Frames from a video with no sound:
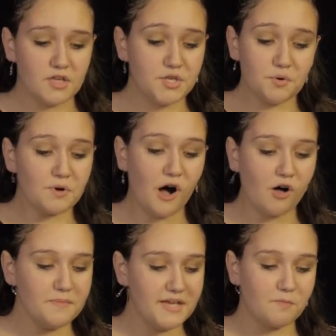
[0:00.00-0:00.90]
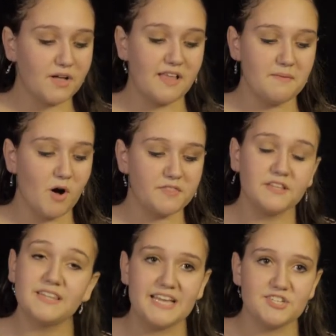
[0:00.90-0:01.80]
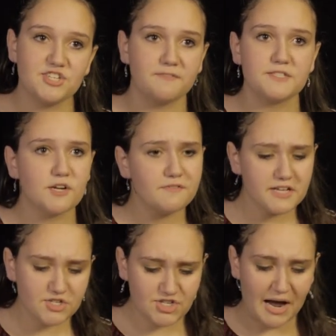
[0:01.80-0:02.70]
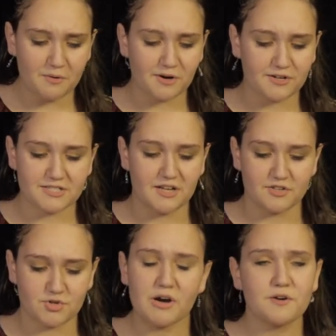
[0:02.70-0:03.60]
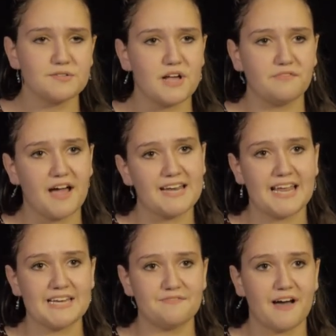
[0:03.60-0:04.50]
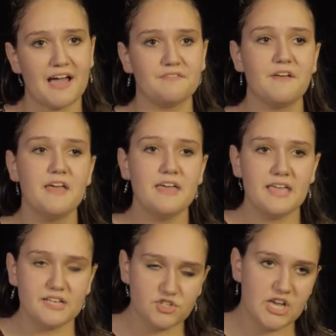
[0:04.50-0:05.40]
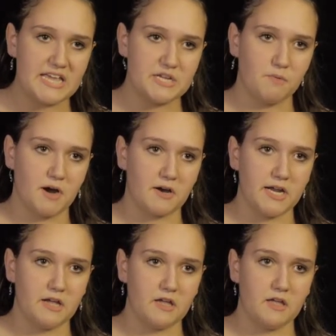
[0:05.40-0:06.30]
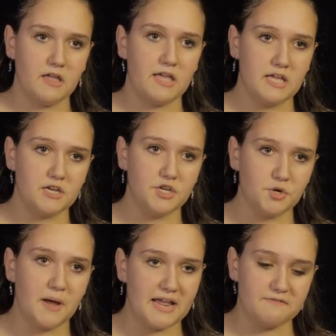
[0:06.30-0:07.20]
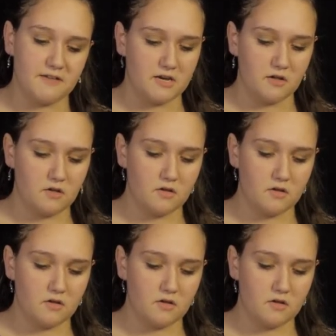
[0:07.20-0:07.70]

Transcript: You call me while I'm on the late shift serving chowder to truckers off I 95 in January in New Haven.